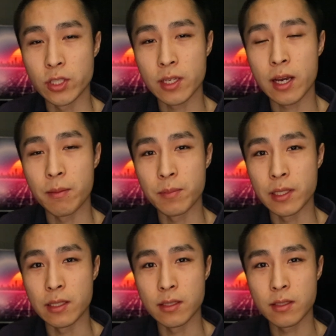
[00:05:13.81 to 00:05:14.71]
to
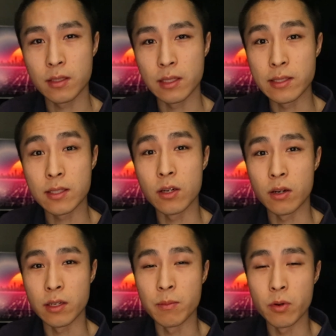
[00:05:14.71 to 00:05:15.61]
companies listed
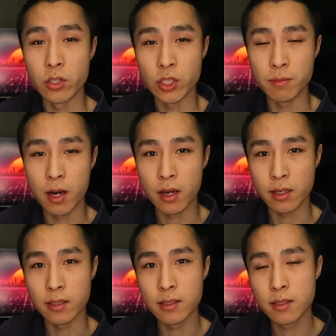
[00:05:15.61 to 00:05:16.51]
on emerging
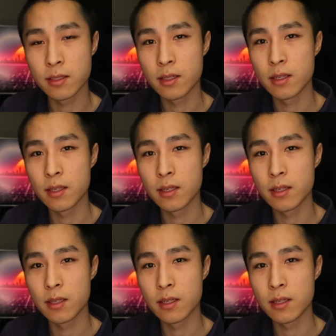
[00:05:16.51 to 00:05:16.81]
markets.